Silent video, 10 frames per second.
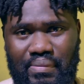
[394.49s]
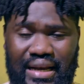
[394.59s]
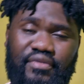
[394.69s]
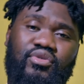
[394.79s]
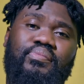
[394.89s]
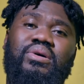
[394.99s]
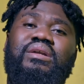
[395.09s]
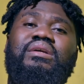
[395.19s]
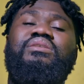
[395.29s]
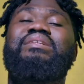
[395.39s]
But if you put
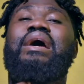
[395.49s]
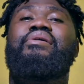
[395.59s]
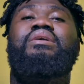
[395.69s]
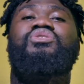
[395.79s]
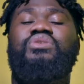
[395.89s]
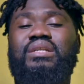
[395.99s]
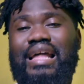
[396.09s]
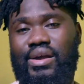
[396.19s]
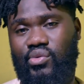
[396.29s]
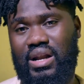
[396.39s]
it in direct straight
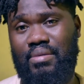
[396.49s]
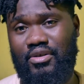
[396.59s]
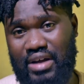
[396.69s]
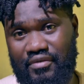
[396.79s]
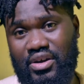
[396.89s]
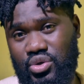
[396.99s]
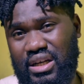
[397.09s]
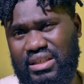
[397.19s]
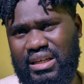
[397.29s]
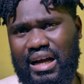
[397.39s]
like what I've
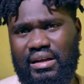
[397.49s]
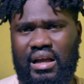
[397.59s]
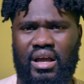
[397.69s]
actually done,